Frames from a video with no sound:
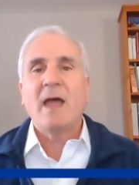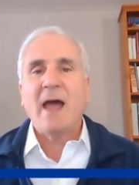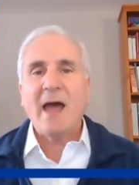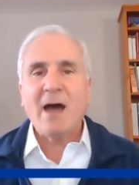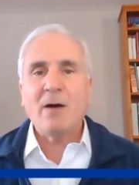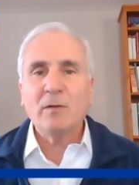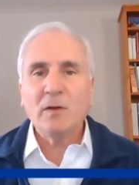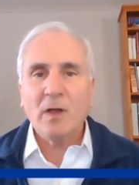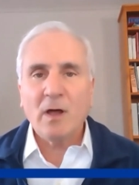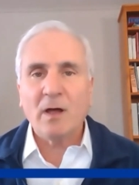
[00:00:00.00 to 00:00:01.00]
How
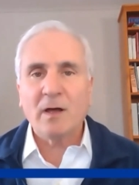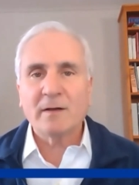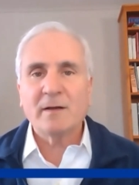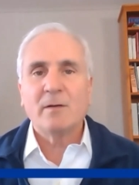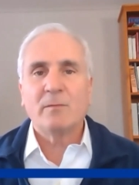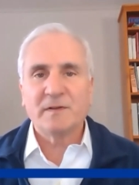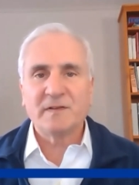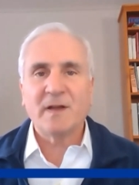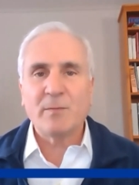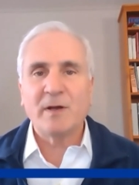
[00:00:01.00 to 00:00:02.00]
long will
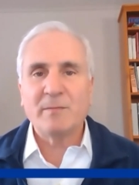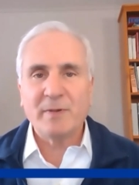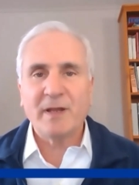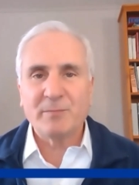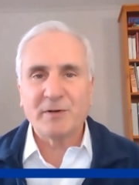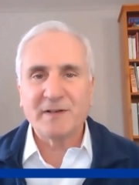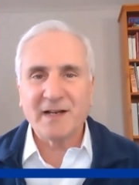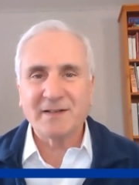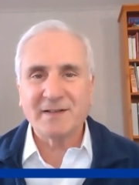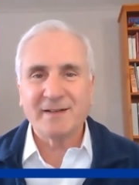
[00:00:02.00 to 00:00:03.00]
someone be
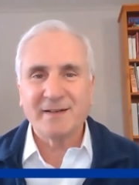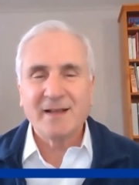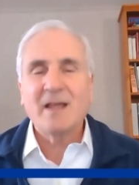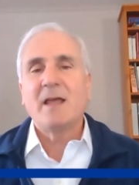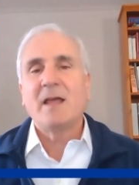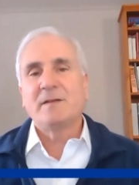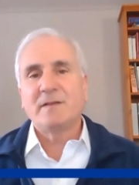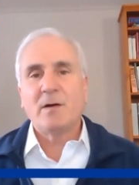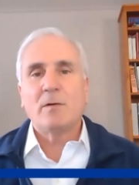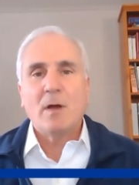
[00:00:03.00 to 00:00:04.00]
protected?
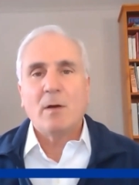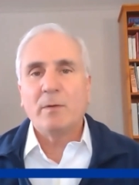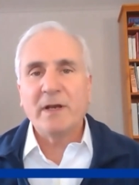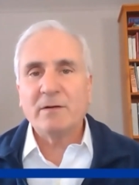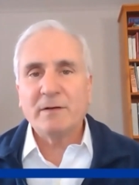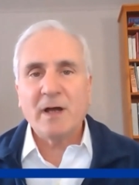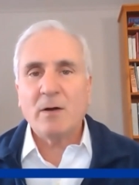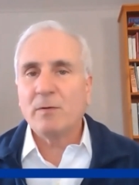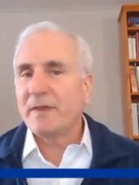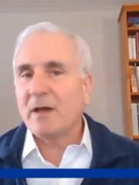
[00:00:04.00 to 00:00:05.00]
So we don't know.
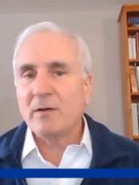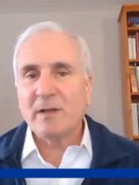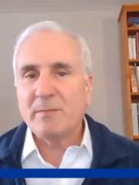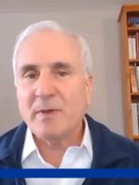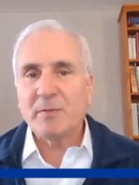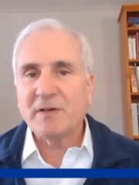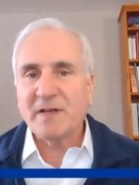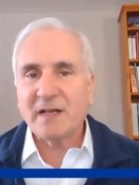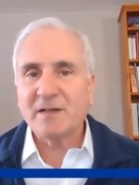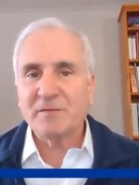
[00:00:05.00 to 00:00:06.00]
Will they only be
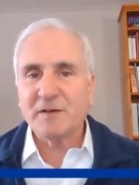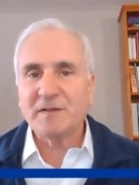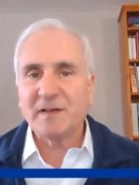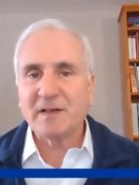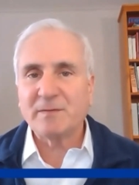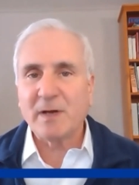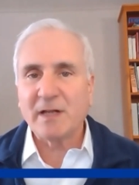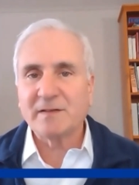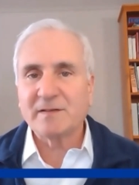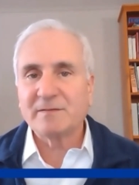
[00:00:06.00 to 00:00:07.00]
protected for six
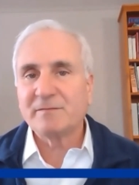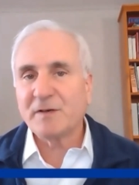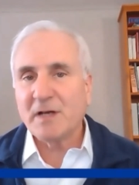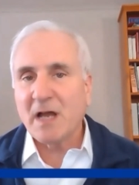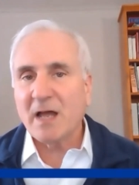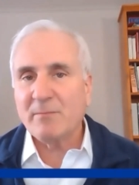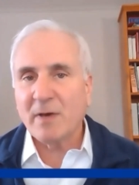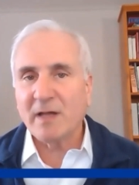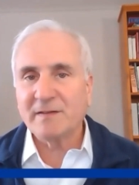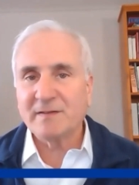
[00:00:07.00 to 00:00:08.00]
months, for nine
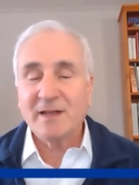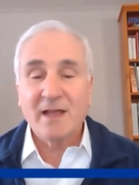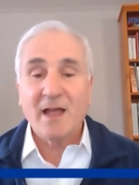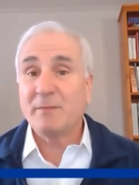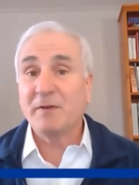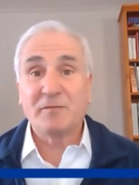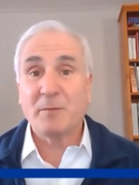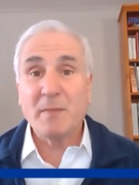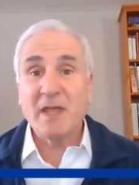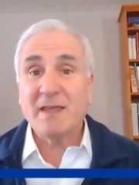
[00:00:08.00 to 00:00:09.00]
months? I mean, for
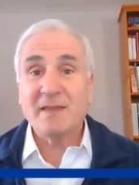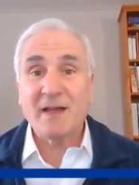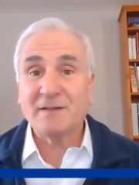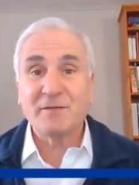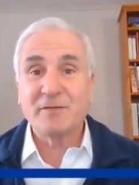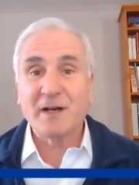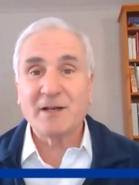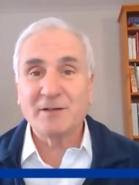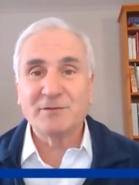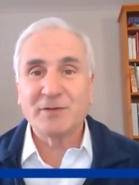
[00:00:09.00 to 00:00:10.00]
me, that's a very
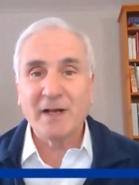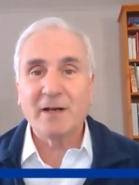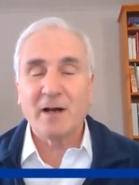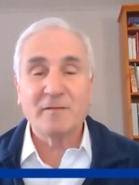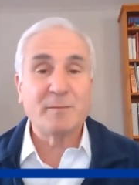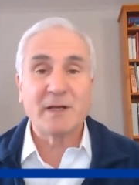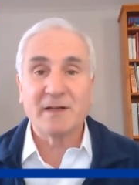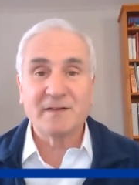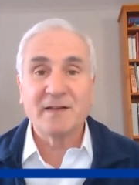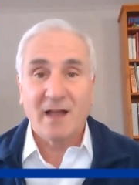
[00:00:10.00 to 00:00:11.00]
good trade off
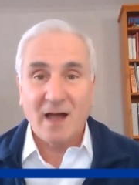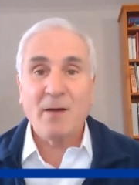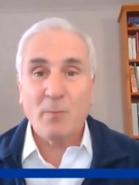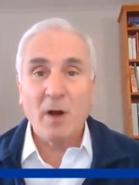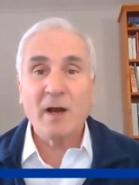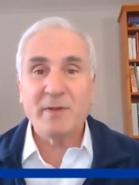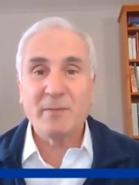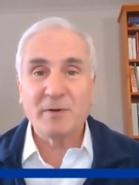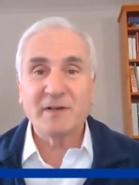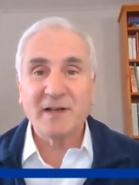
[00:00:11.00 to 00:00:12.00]
because I want to be
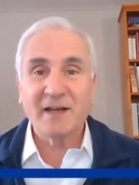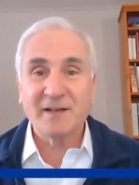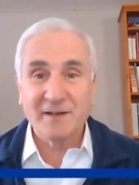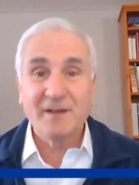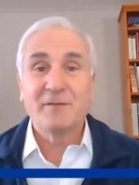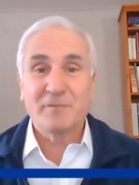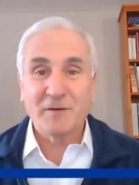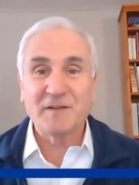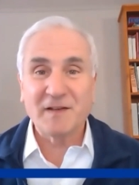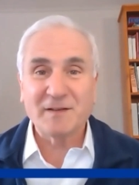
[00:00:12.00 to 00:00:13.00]
protected for
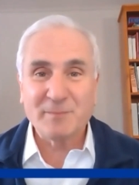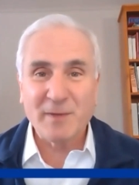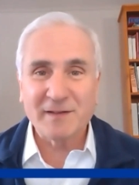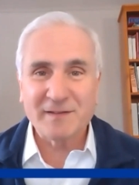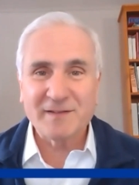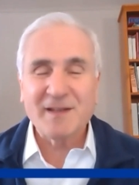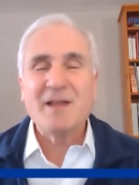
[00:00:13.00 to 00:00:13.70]
six months.